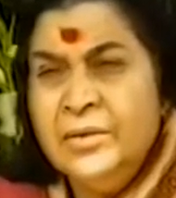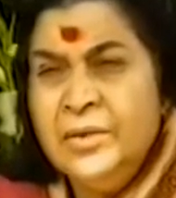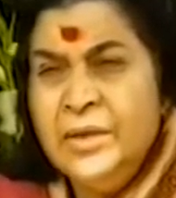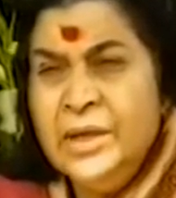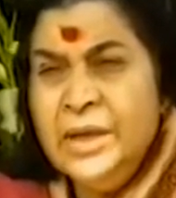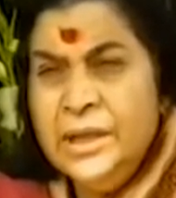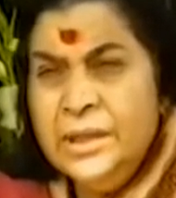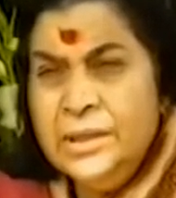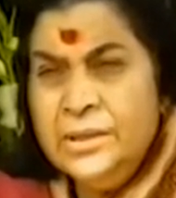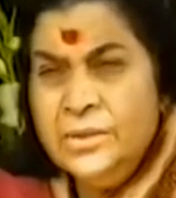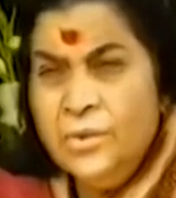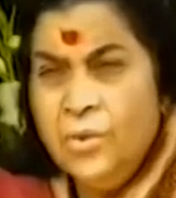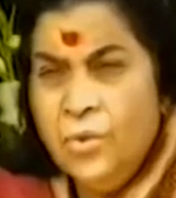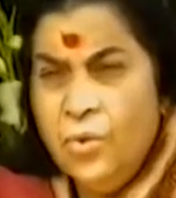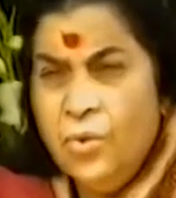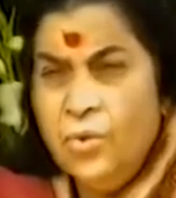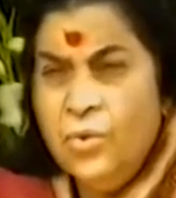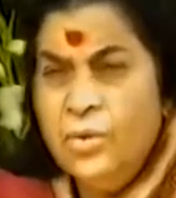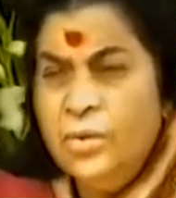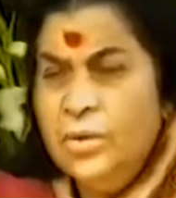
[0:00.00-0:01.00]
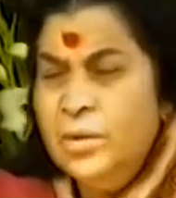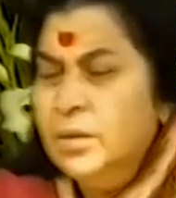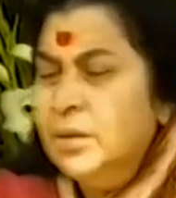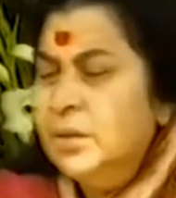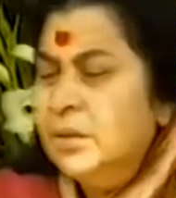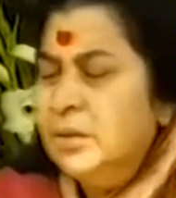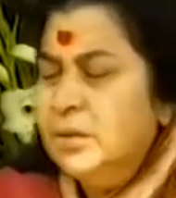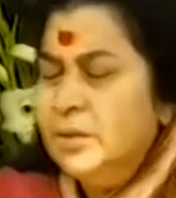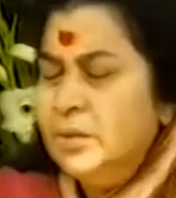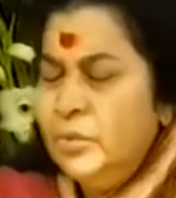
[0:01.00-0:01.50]
his own
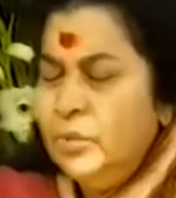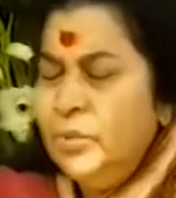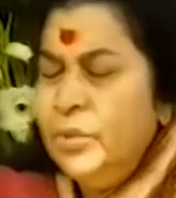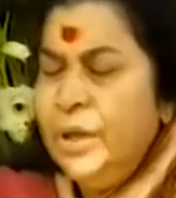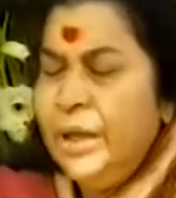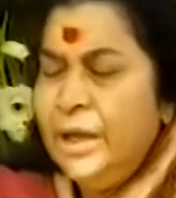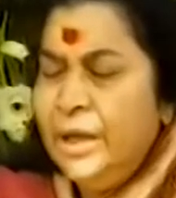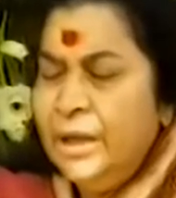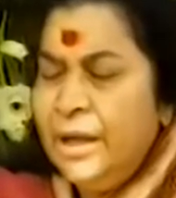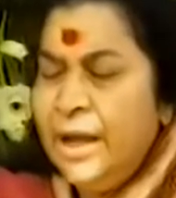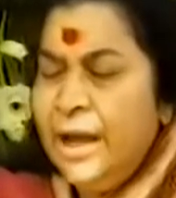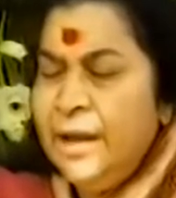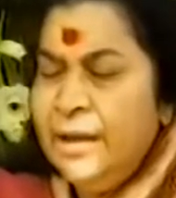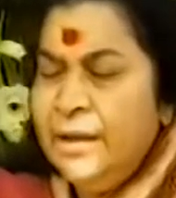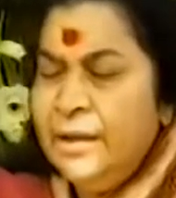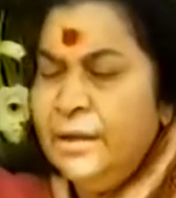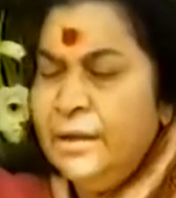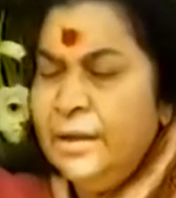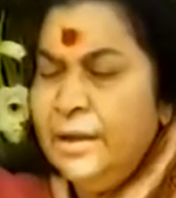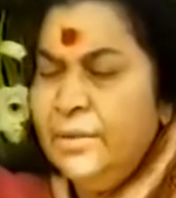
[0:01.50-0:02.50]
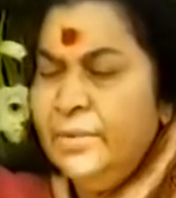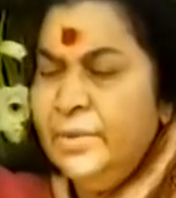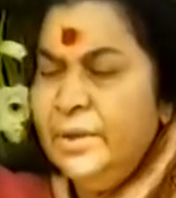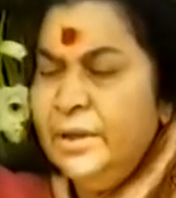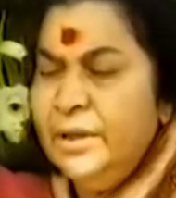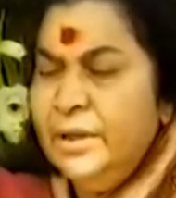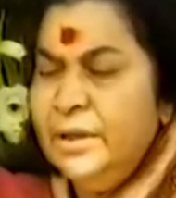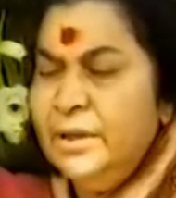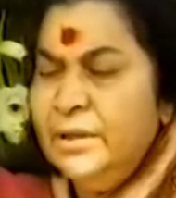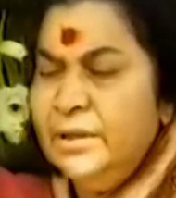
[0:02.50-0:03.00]
doing, like
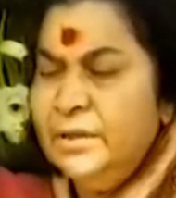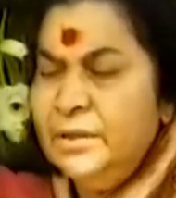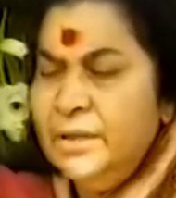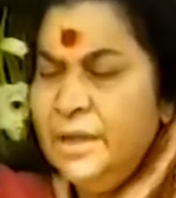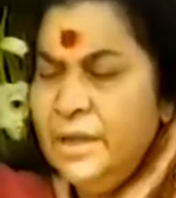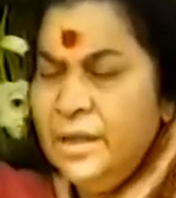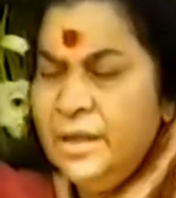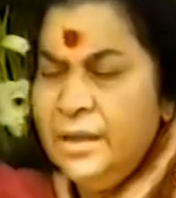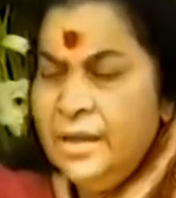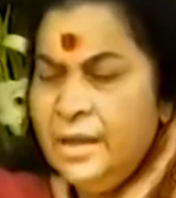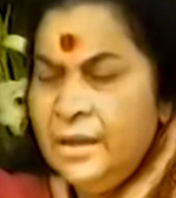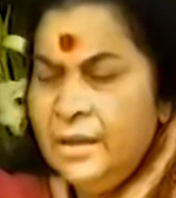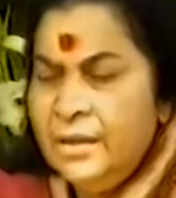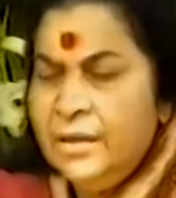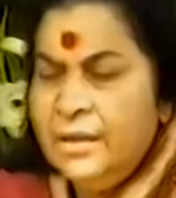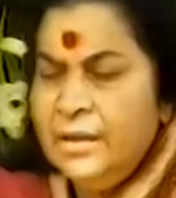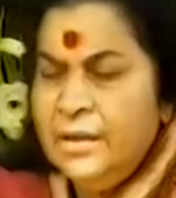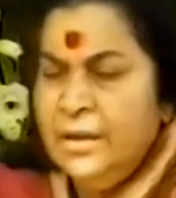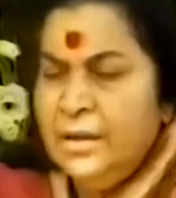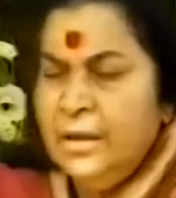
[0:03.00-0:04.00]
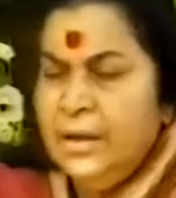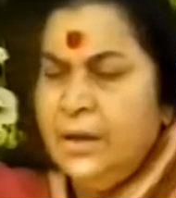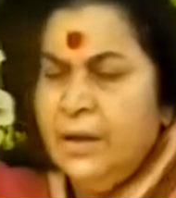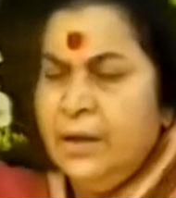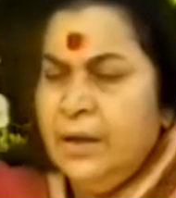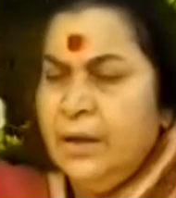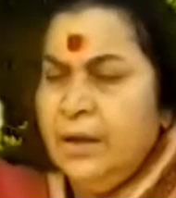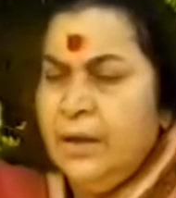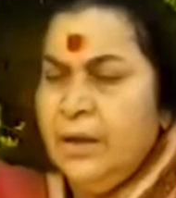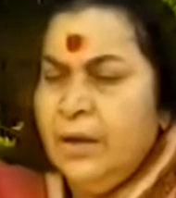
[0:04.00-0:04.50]
even the thinking
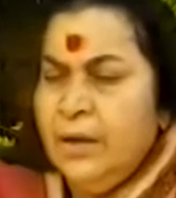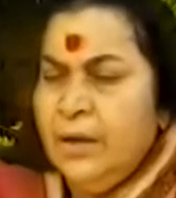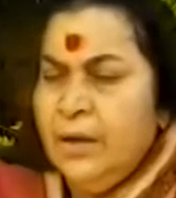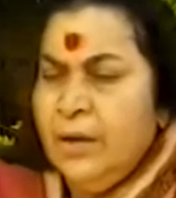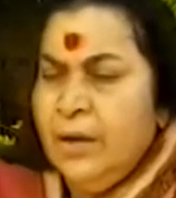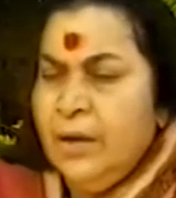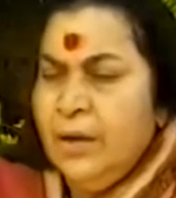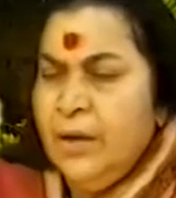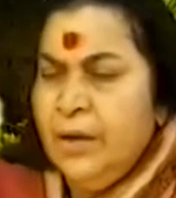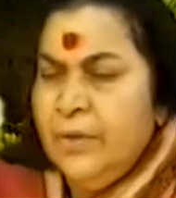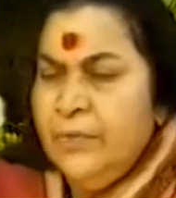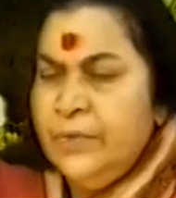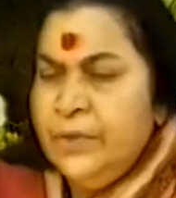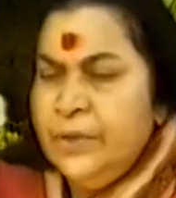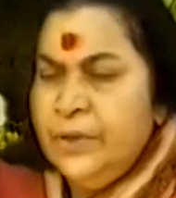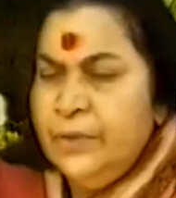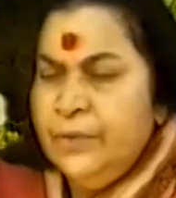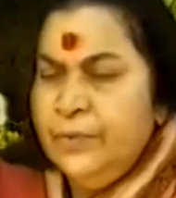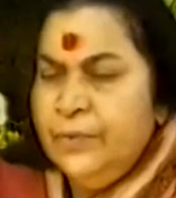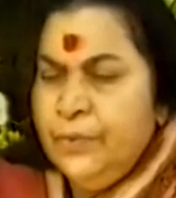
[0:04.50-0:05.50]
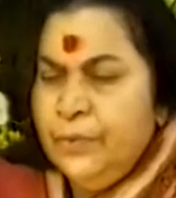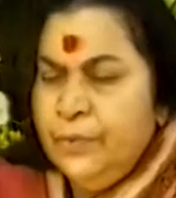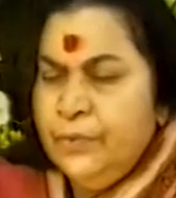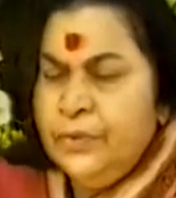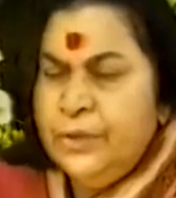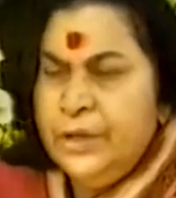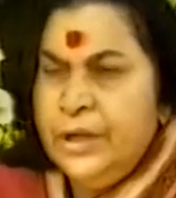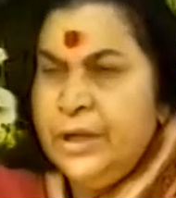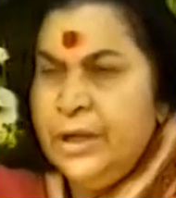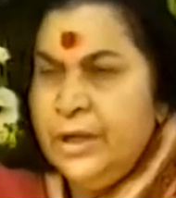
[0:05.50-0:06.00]
of the
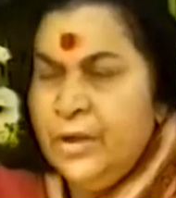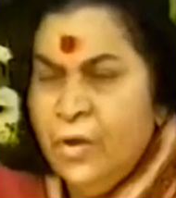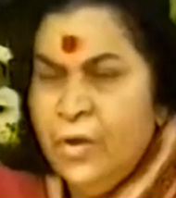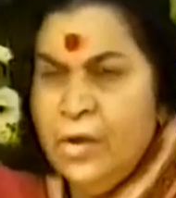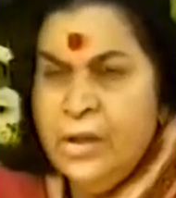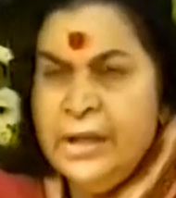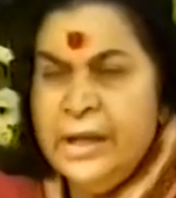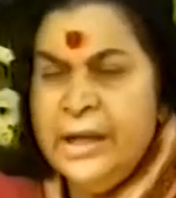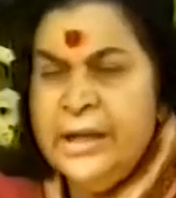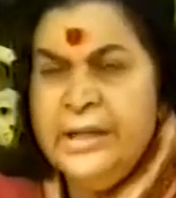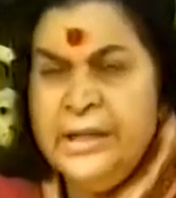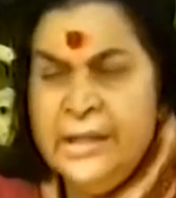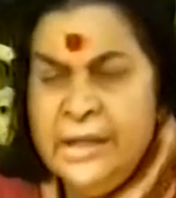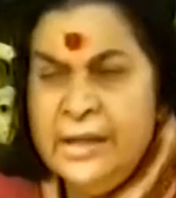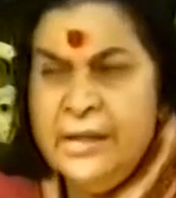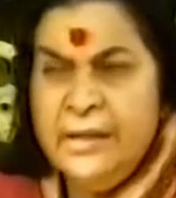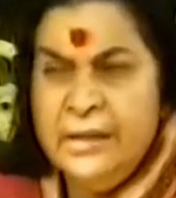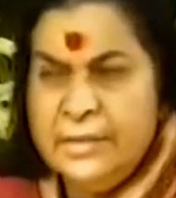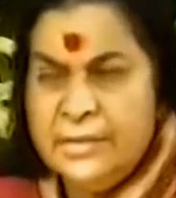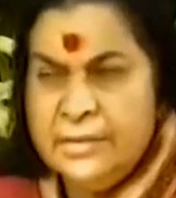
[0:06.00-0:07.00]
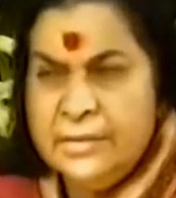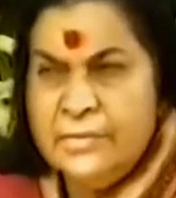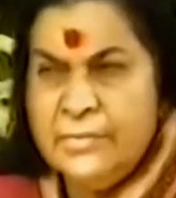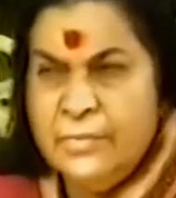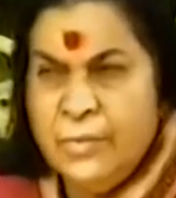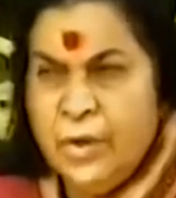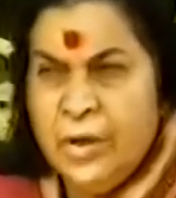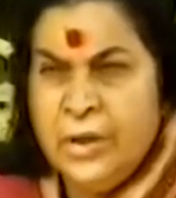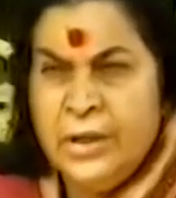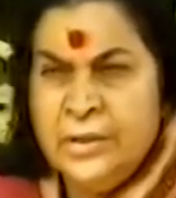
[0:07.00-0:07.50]
future and all that he does
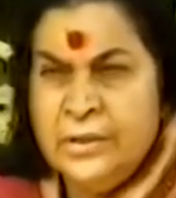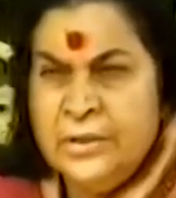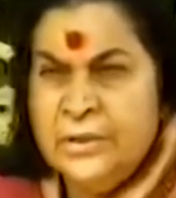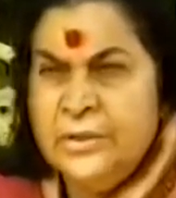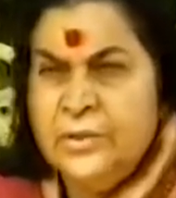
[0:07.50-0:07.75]
for us.